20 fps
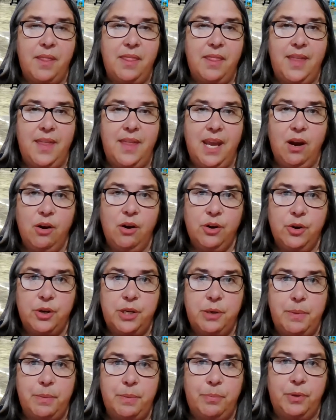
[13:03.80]
They are
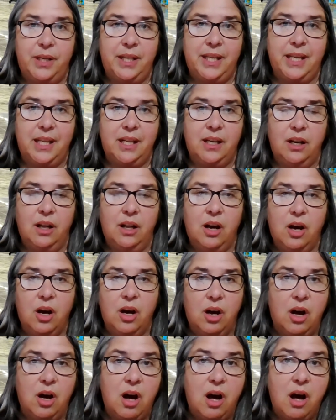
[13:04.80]
going to be putting in
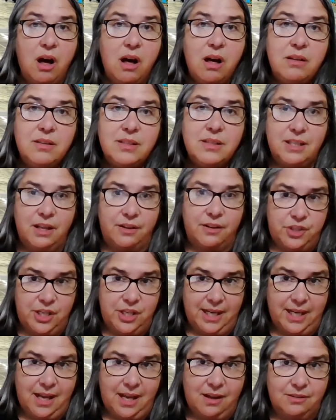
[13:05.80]
all
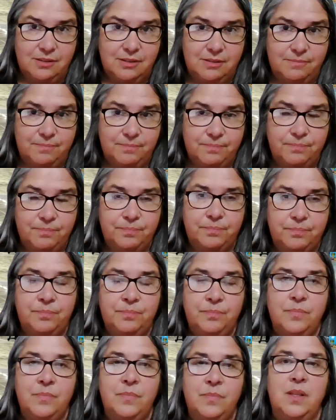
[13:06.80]
self-checkout
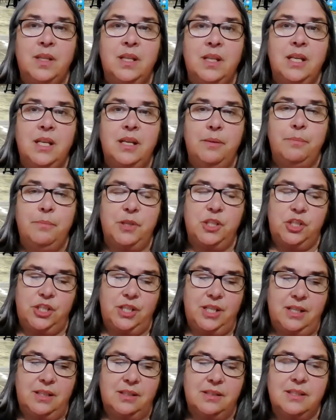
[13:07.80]

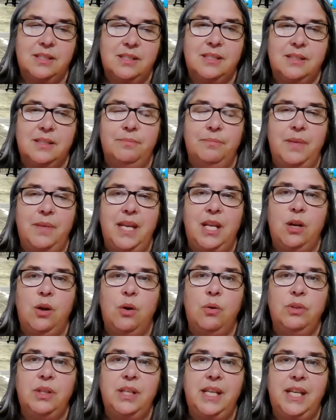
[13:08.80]
machines in
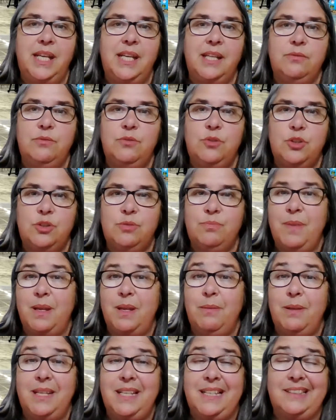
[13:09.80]
only
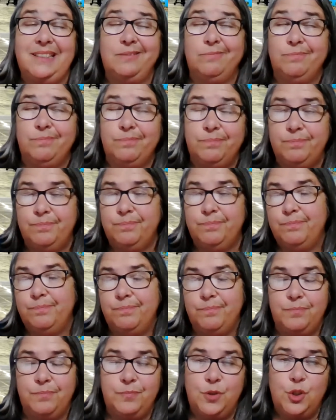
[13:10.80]
maybe
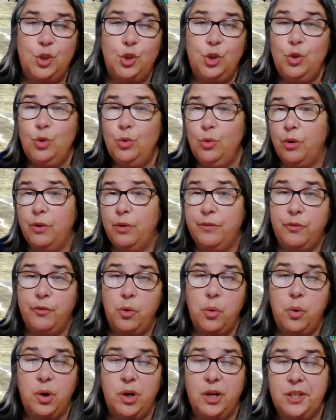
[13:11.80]
2 or
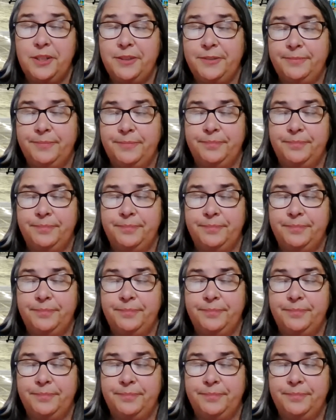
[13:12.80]
4,